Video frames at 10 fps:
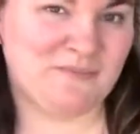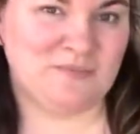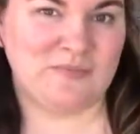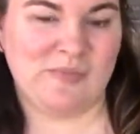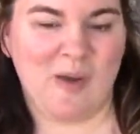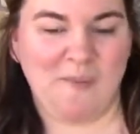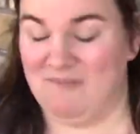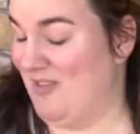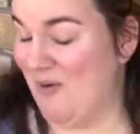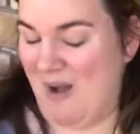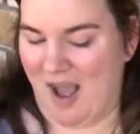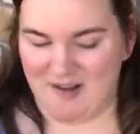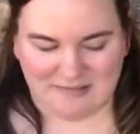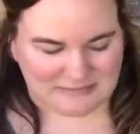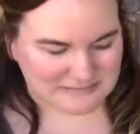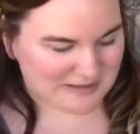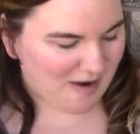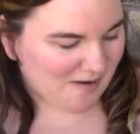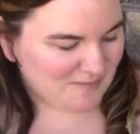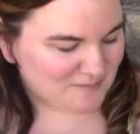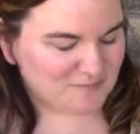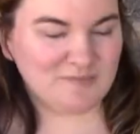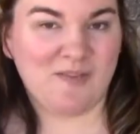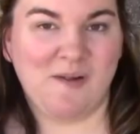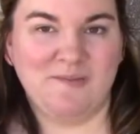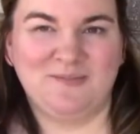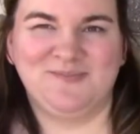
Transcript: a sweat yet? Nope. Uh huh.